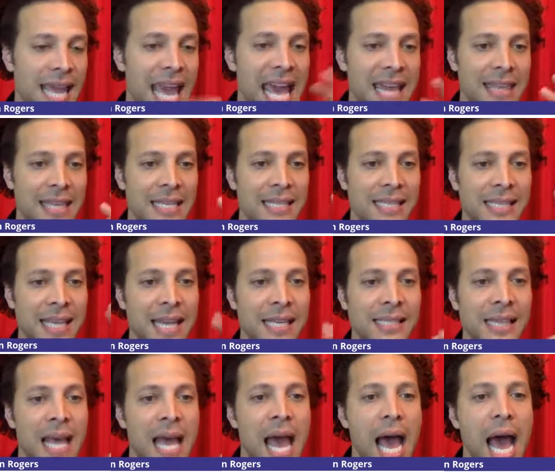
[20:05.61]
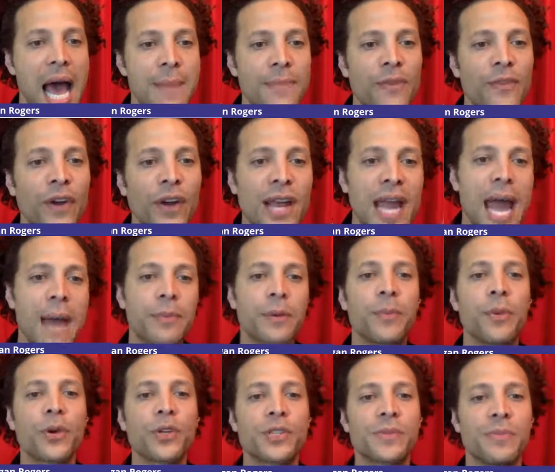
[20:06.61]
Kathy says, I'm a very happy
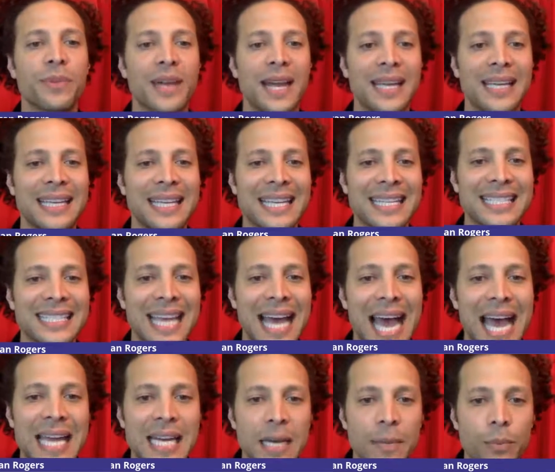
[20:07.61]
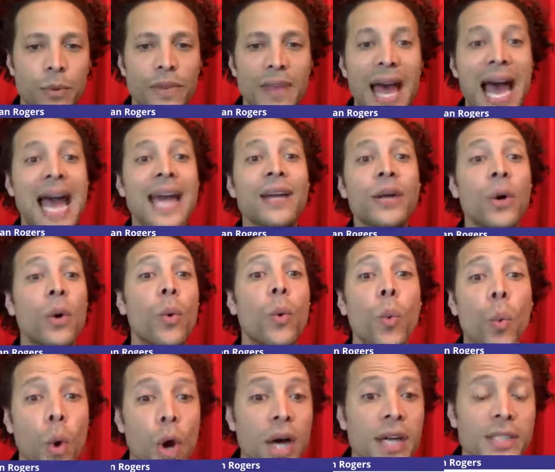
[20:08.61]
person, but I can get tied up with I don't
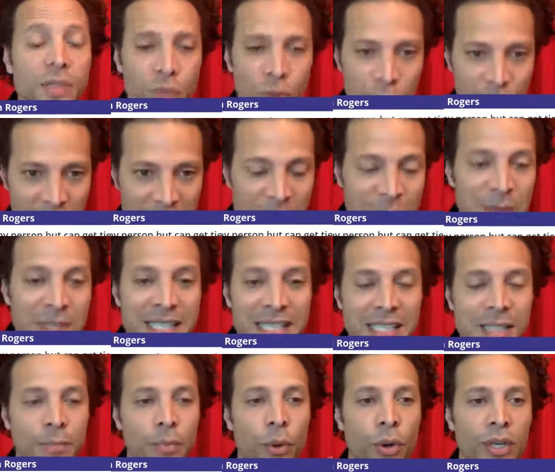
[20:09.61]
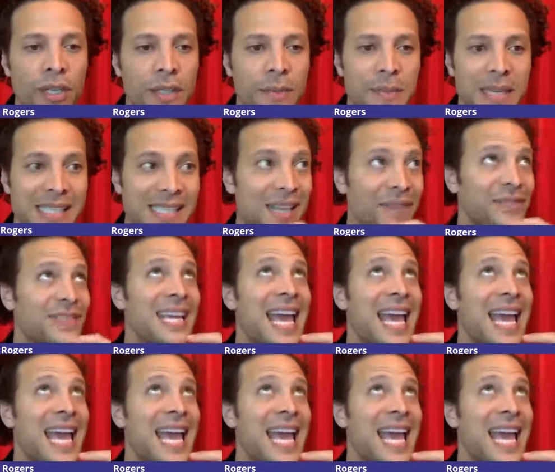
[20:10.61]
wants, which makes me disappointed in myself.